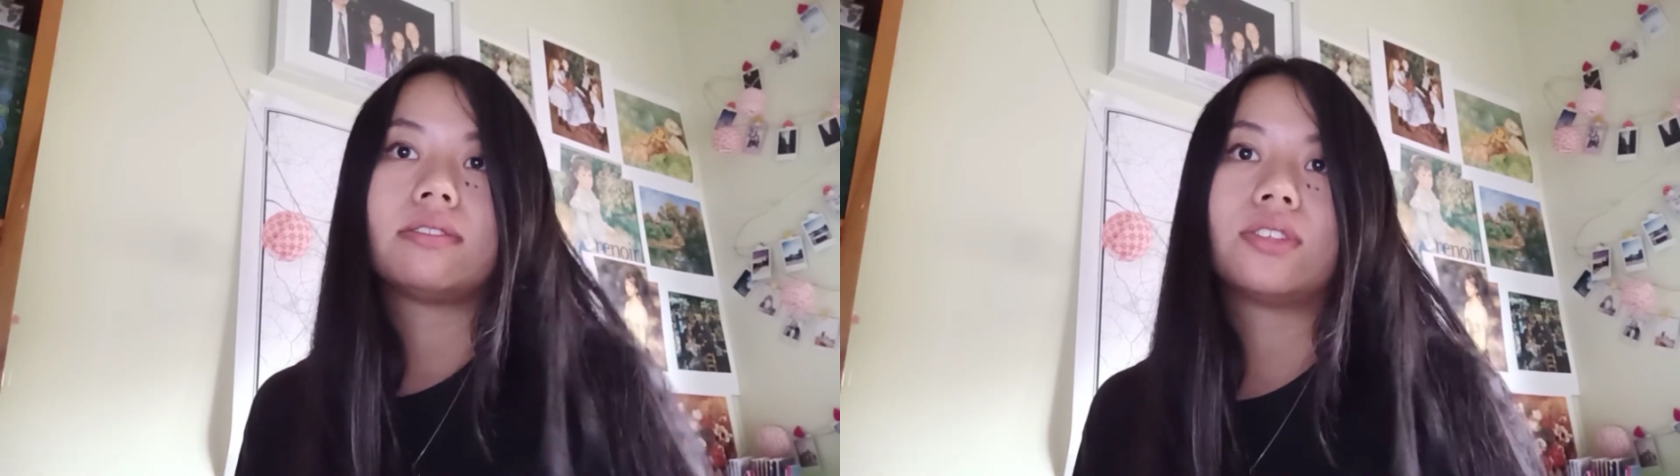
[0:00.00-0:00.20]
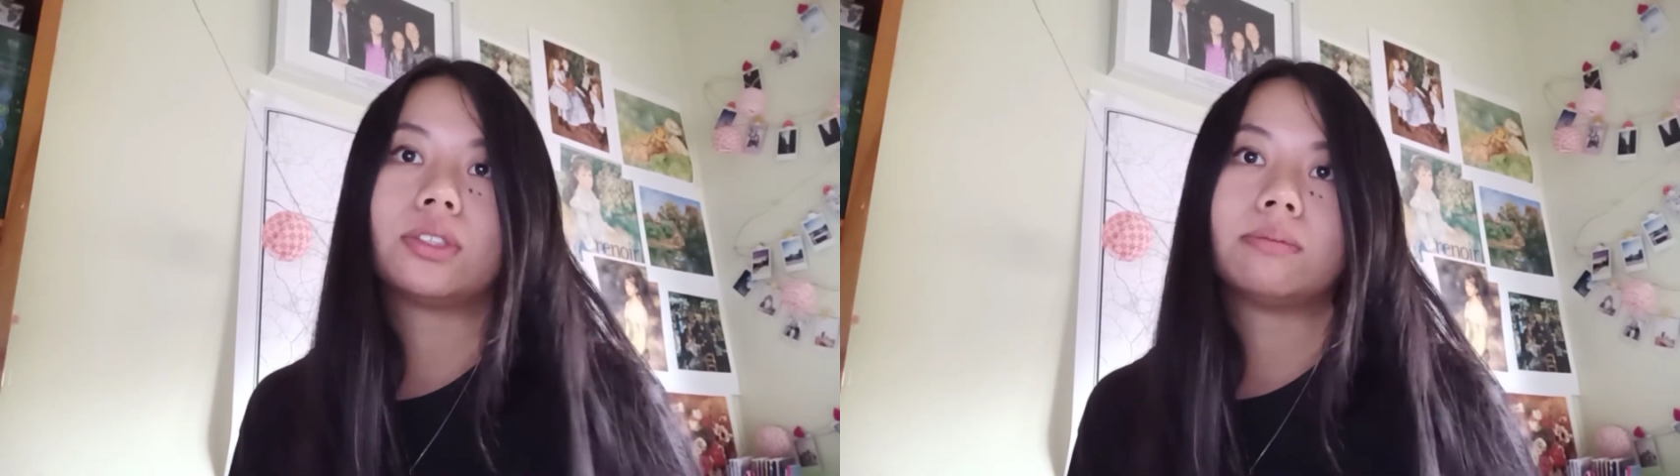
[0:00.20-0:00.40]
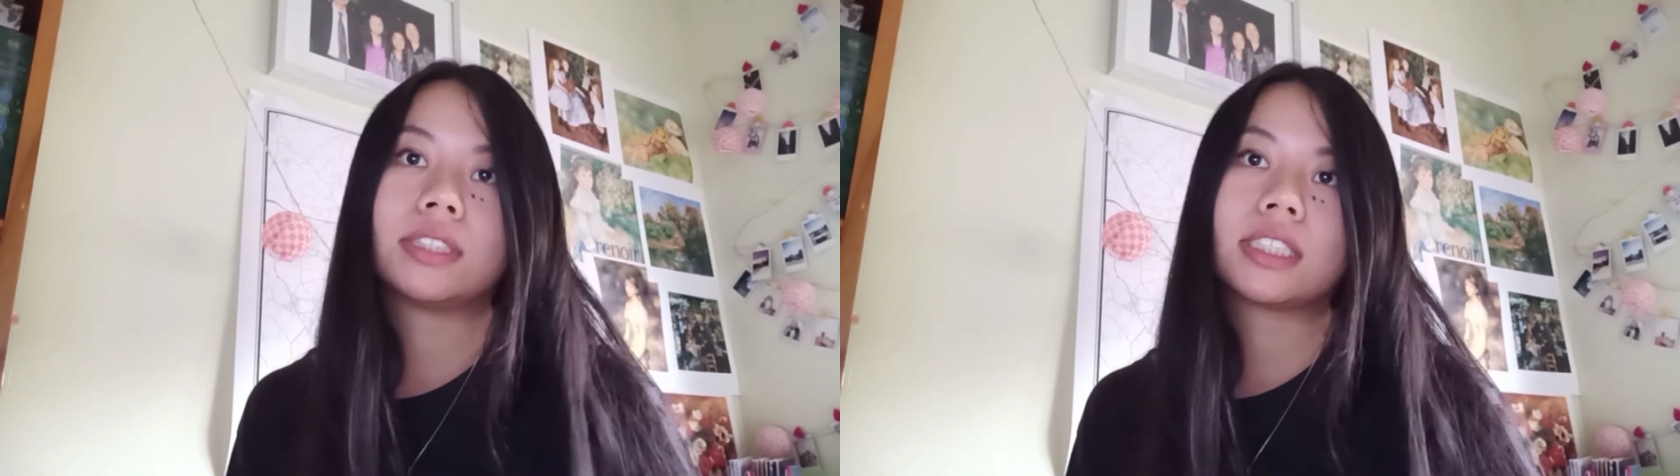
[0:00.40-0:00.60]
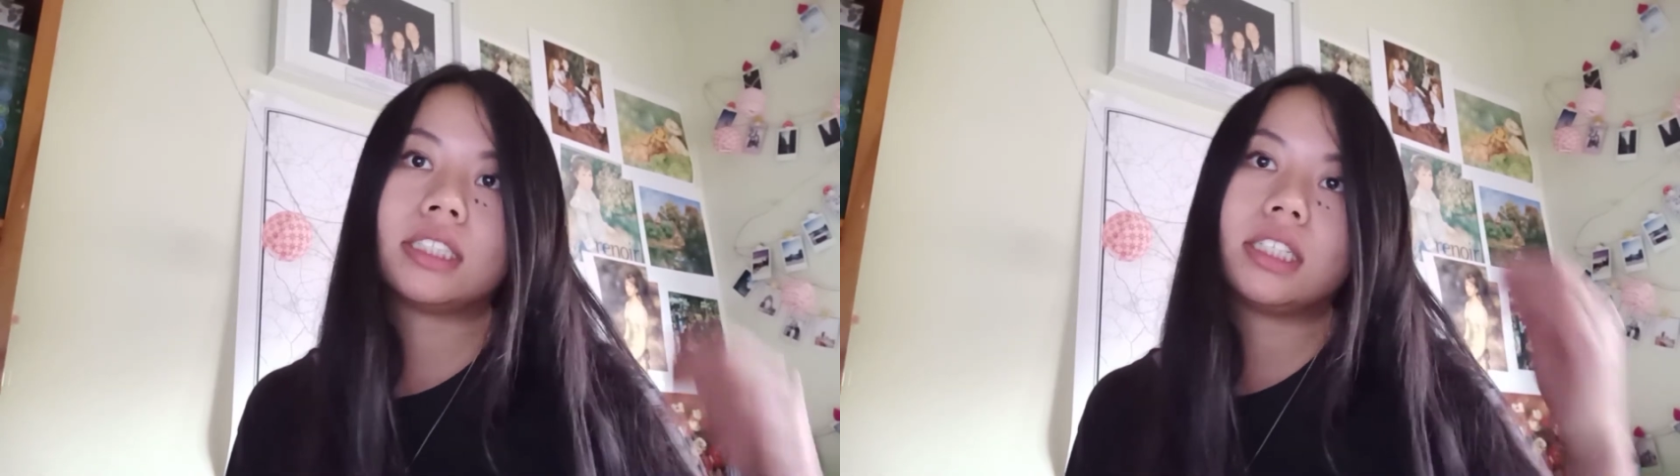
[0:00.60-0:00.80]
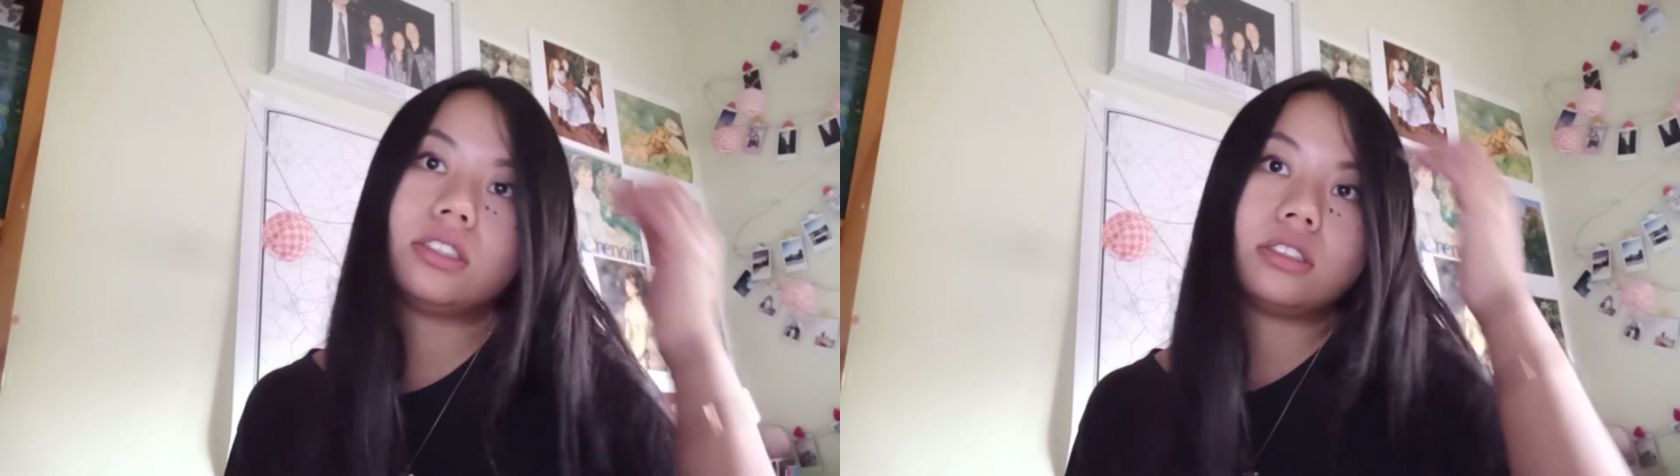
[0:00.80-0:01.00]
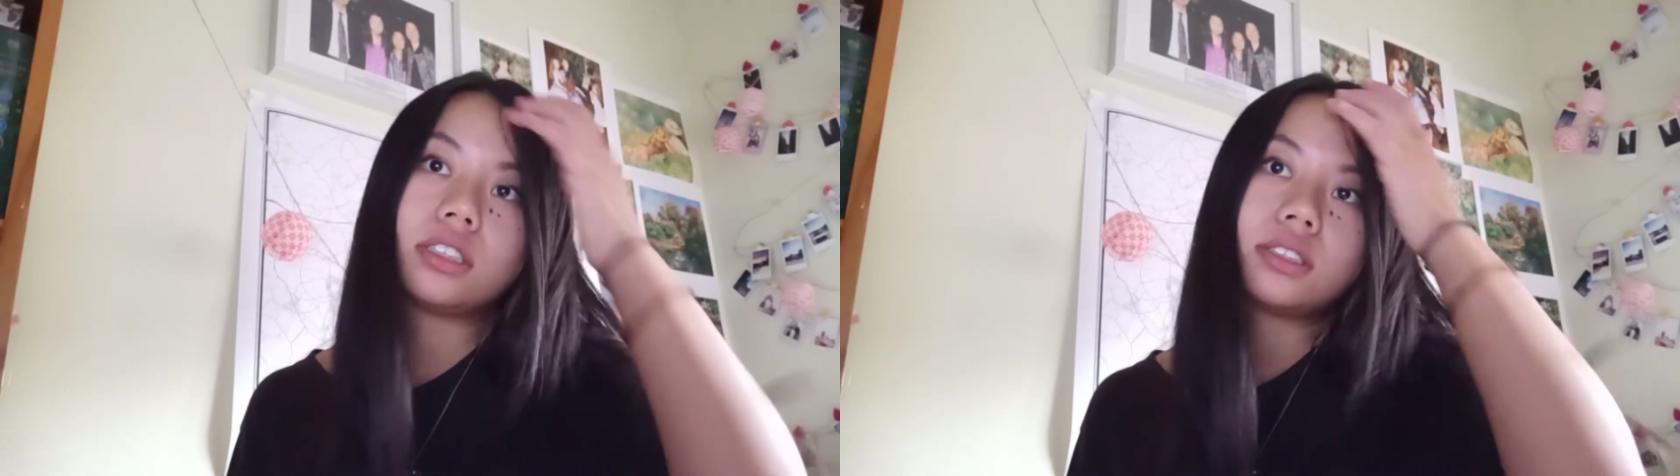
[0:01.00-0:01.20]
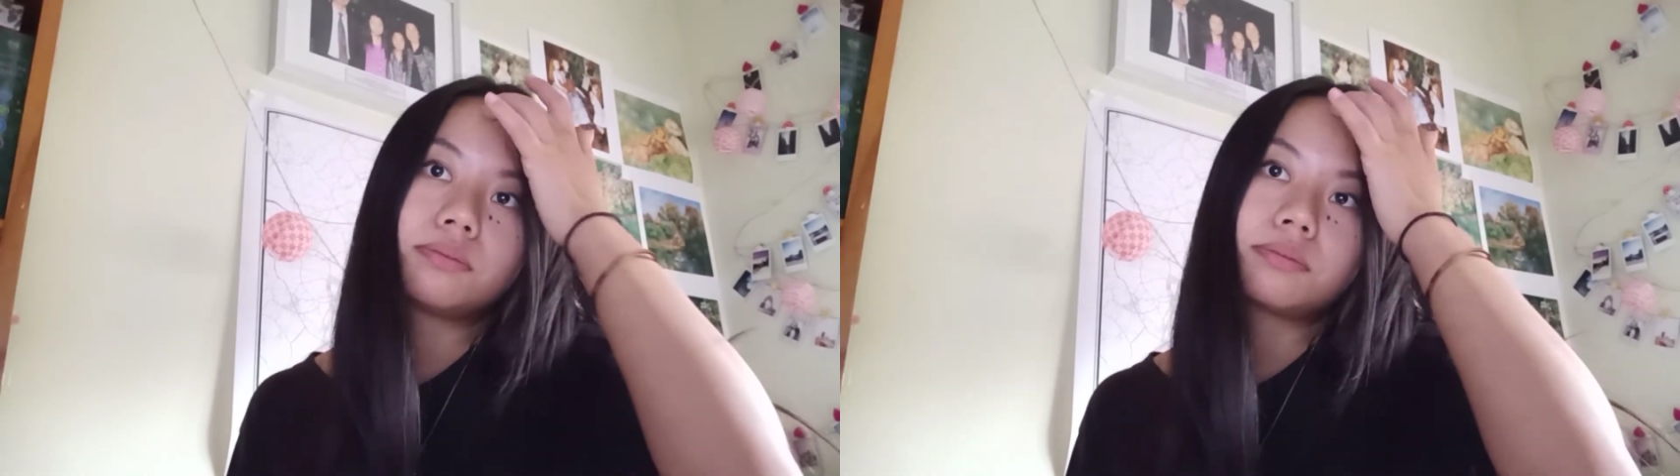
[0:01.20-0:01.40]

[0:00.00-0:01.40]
forms continued.